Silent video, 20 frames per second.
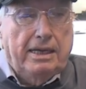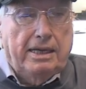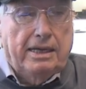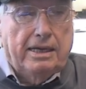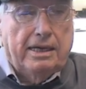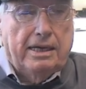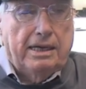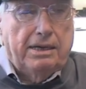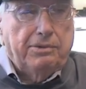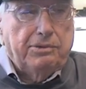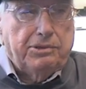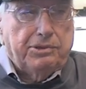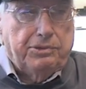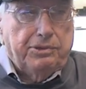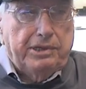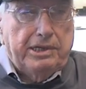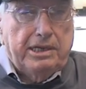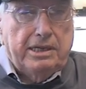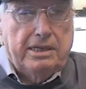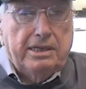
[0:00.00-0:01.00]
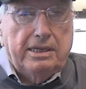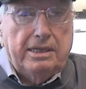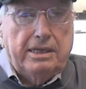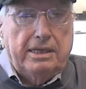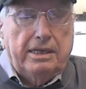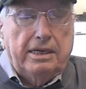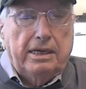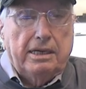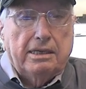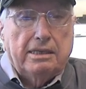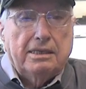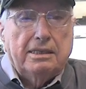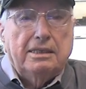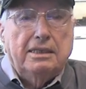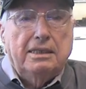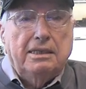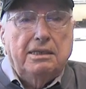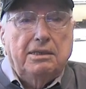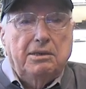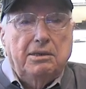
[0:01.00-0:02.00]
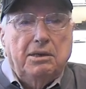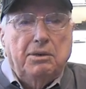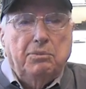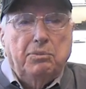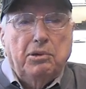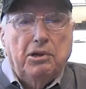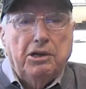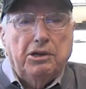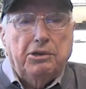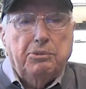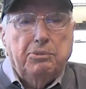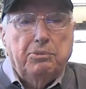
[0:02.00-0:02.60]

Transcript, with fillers: And I was reading the uh, bulletin